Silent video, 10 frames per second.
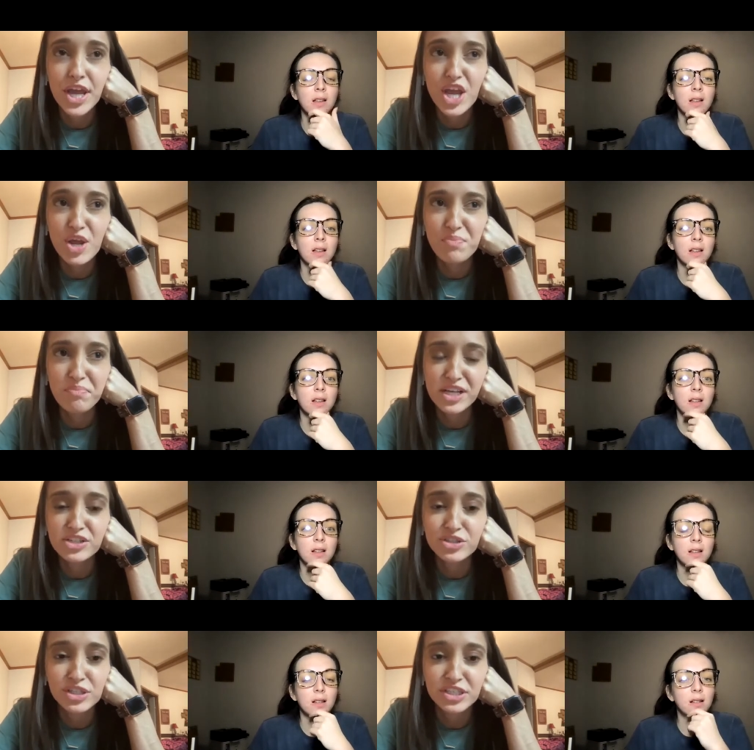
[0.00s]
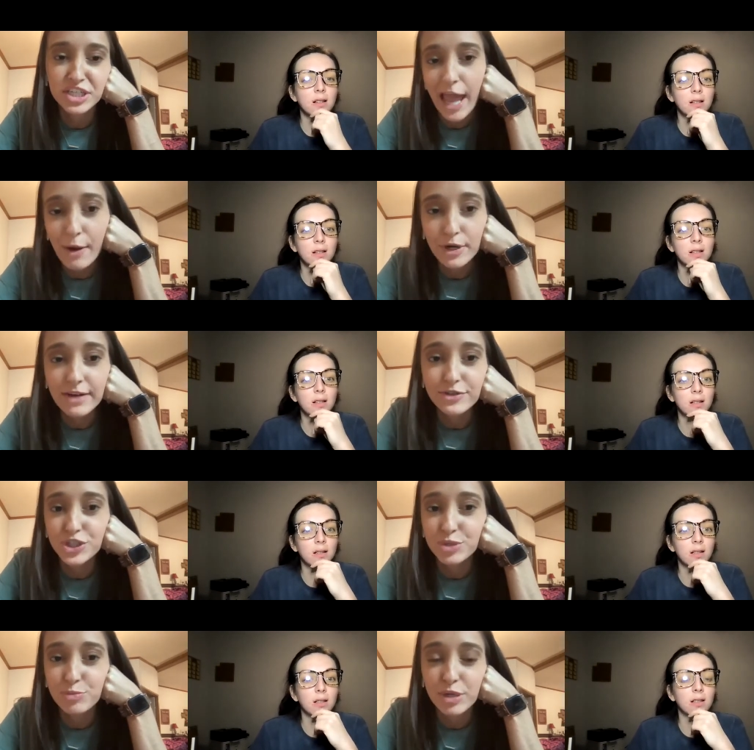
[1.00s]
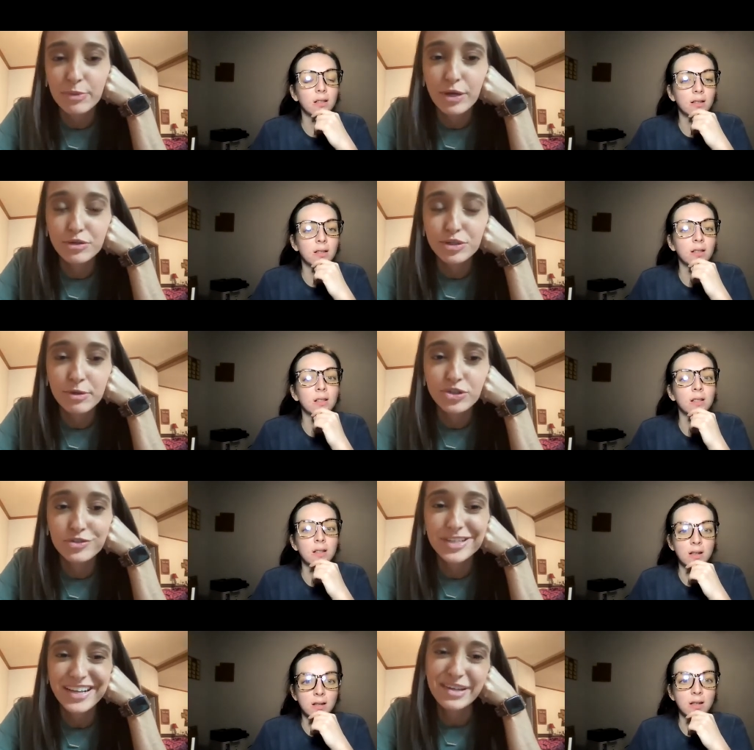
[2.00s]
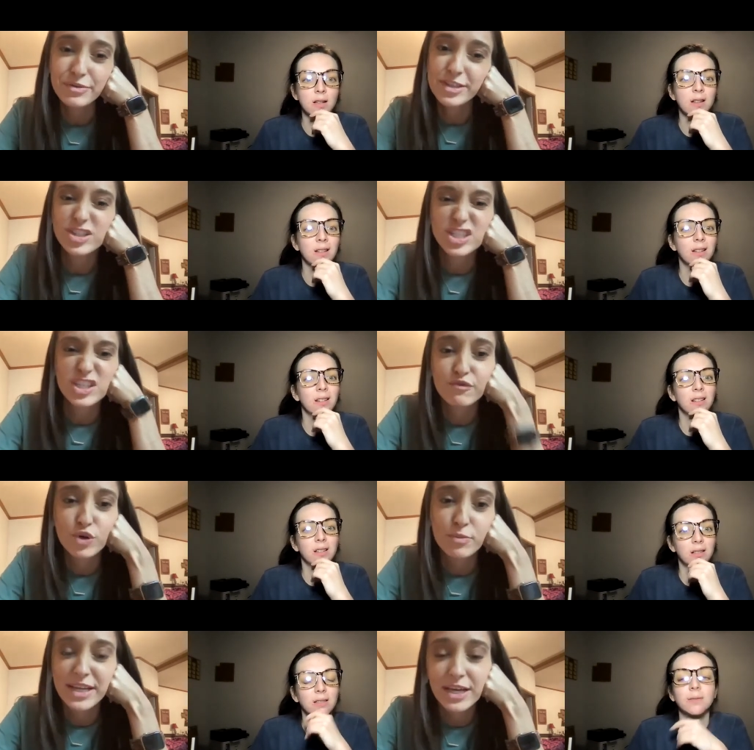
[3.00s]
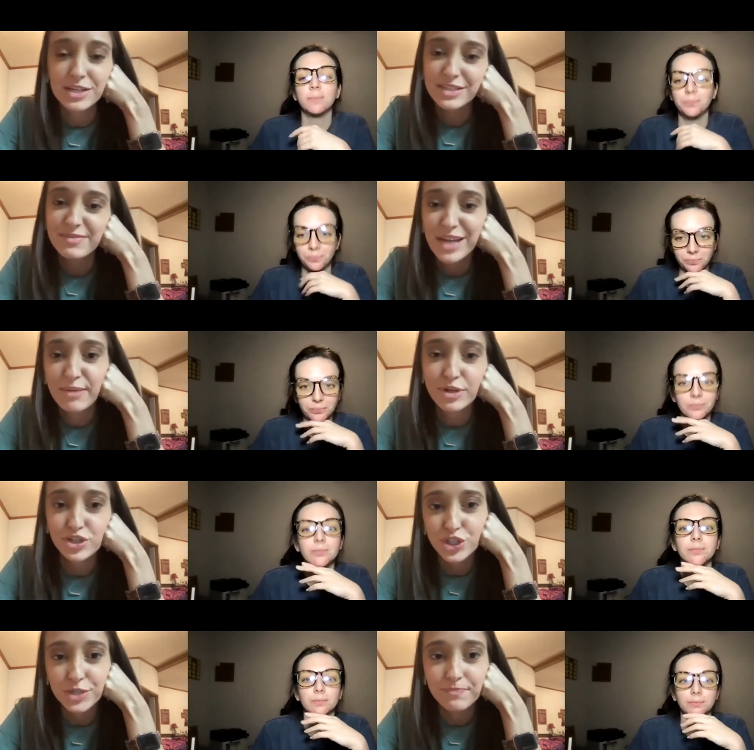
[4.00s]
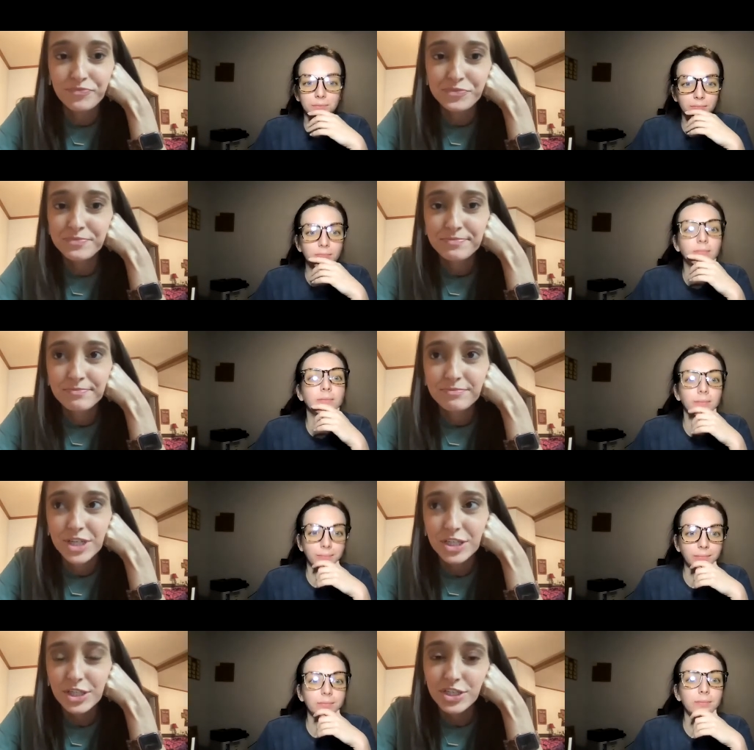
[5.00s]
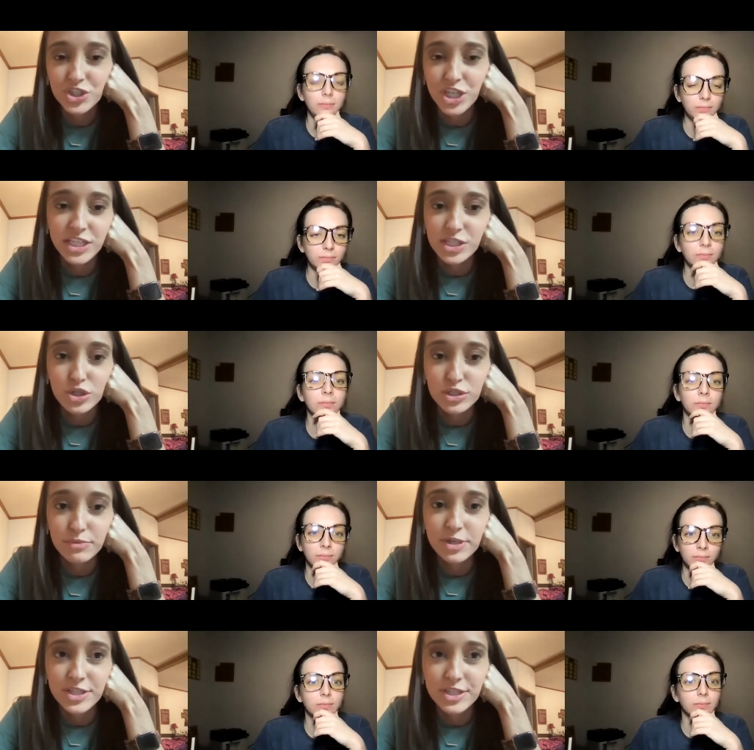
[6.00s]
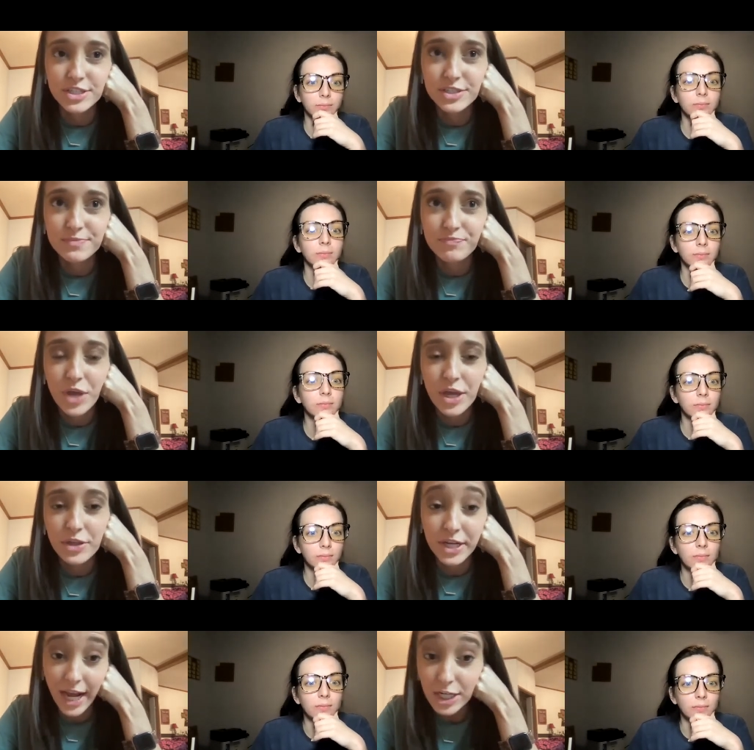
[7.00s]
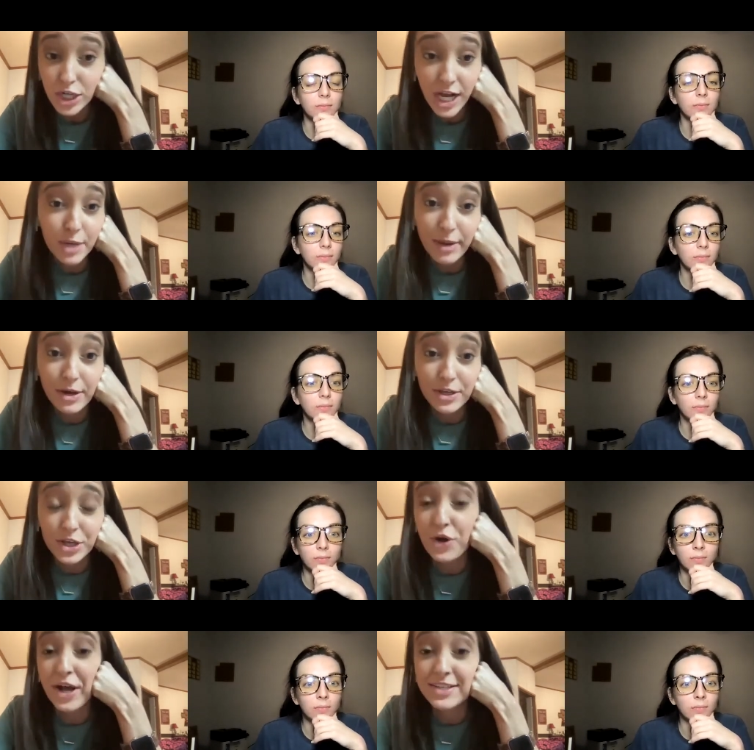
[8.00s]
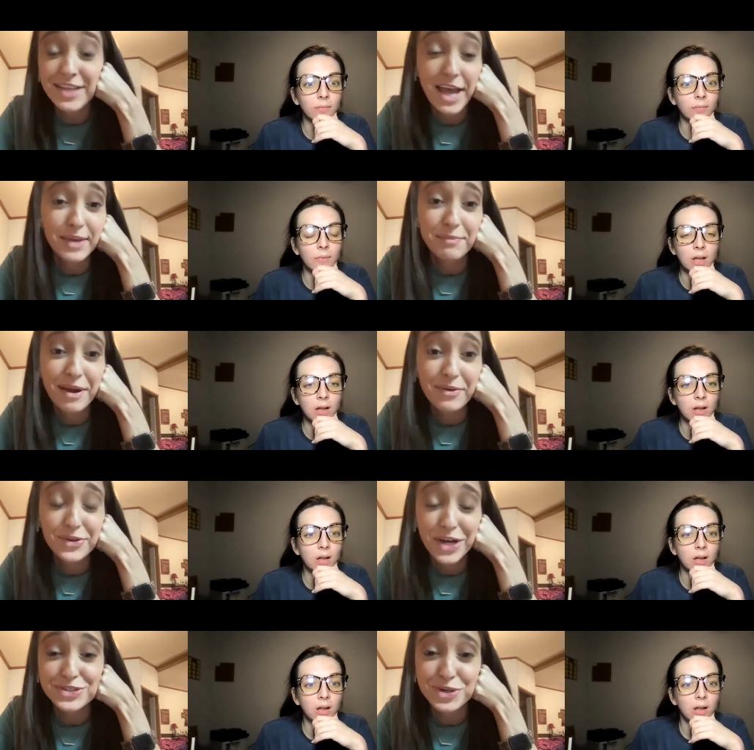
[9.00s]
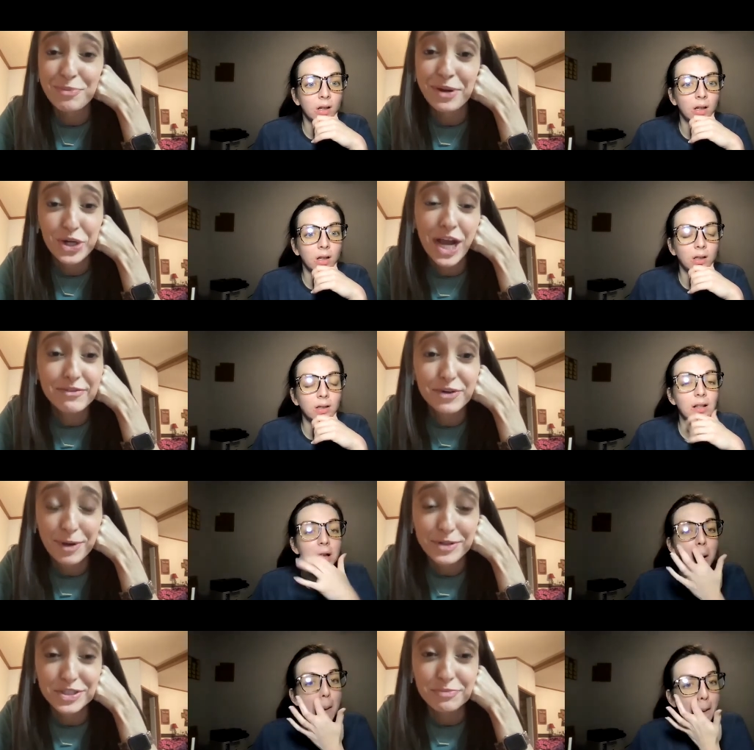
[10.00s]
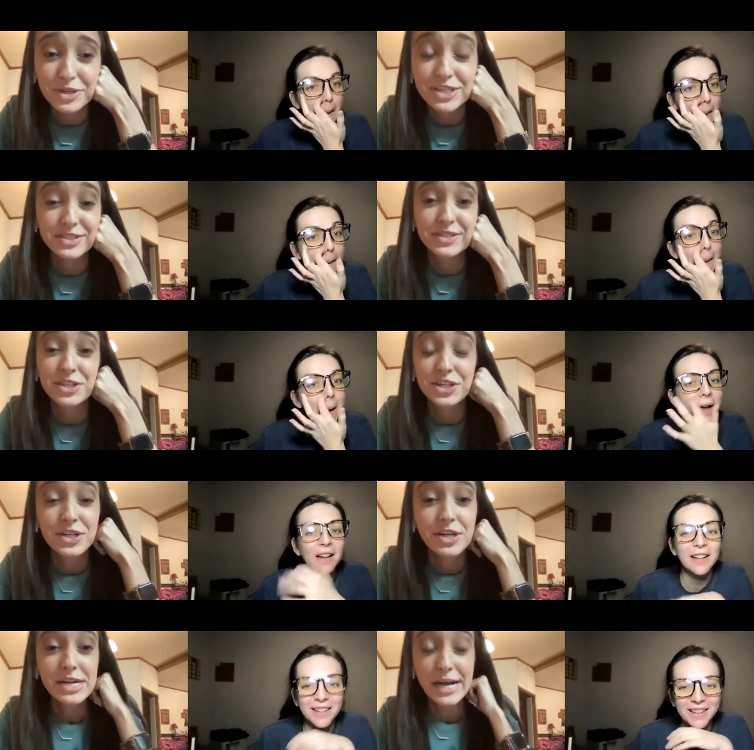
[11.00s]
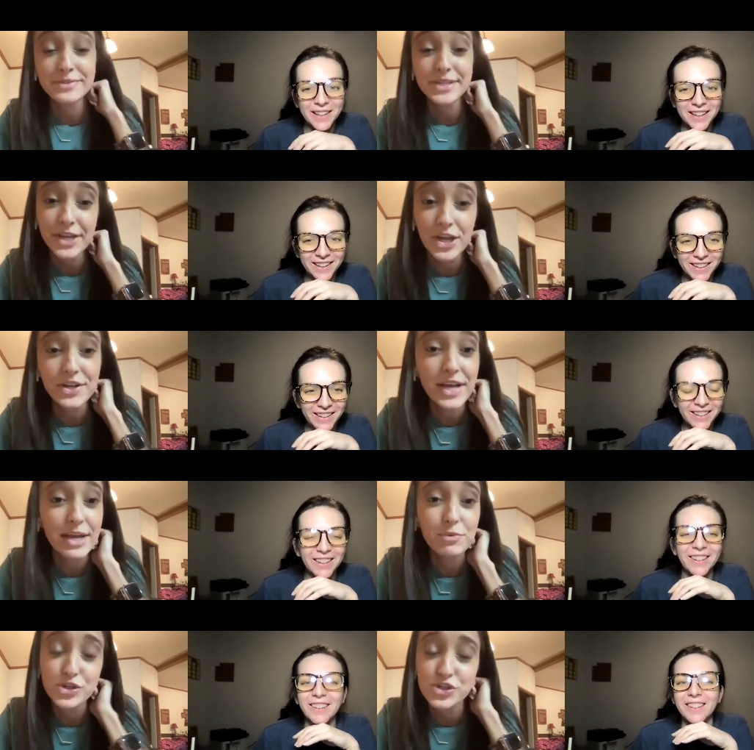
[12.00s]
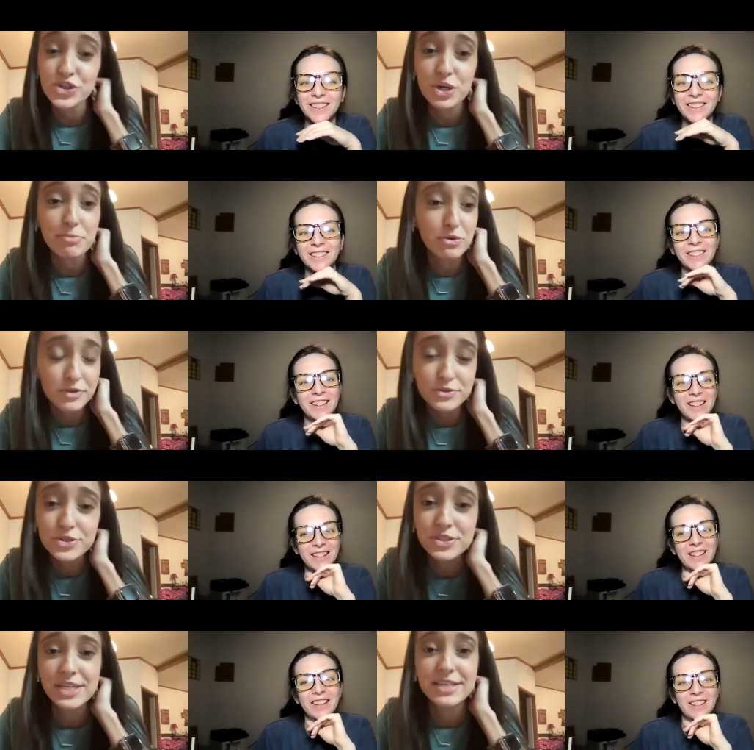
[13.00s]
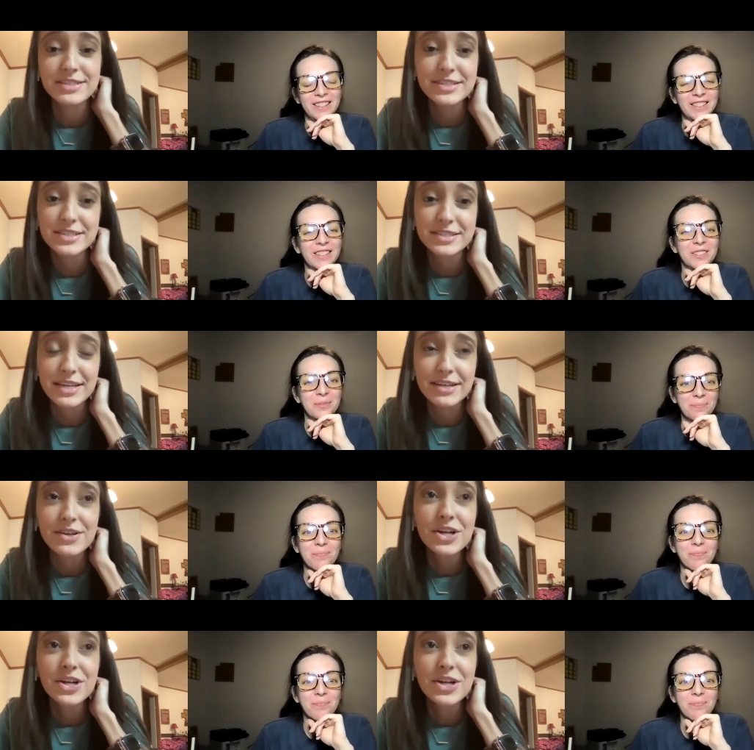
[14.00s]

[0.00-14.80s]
Speaker 1: and basically like an hour after she put up the host post she's like i don't think this is for me i don't, i'm not sure and like she hasn't talked to me since and like i cried about it y'all i sat in my classroom and i cried for about 10 minutes and then i was like okay we're just gonna move on to the next because like